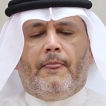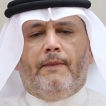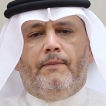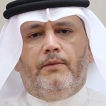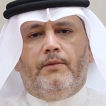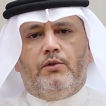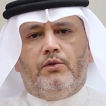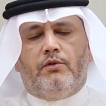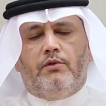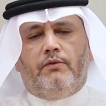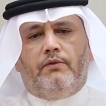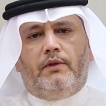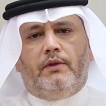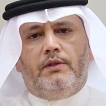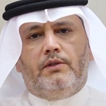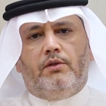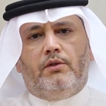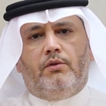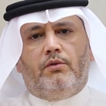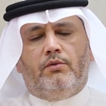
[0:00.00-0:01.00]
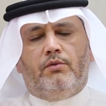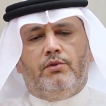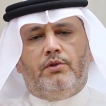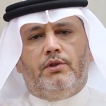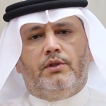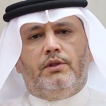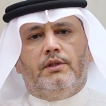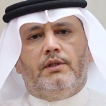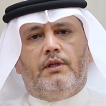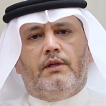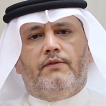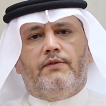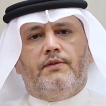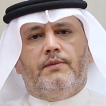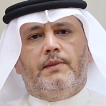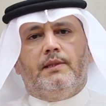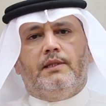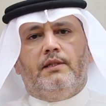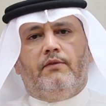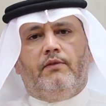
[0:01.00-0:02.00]
Most of the institutions have
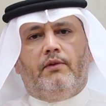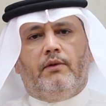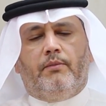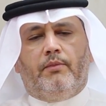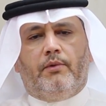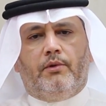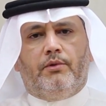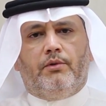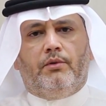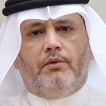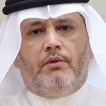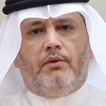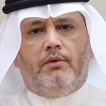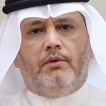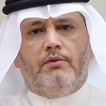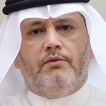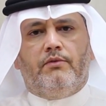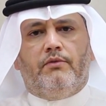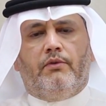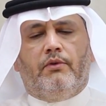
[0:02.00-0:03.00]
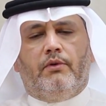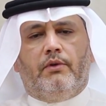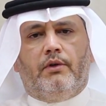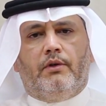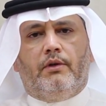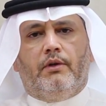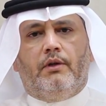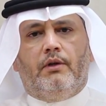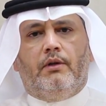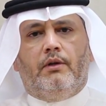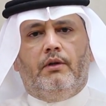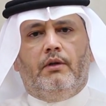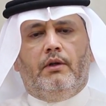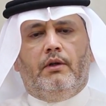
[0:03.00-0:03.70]
specific protocols for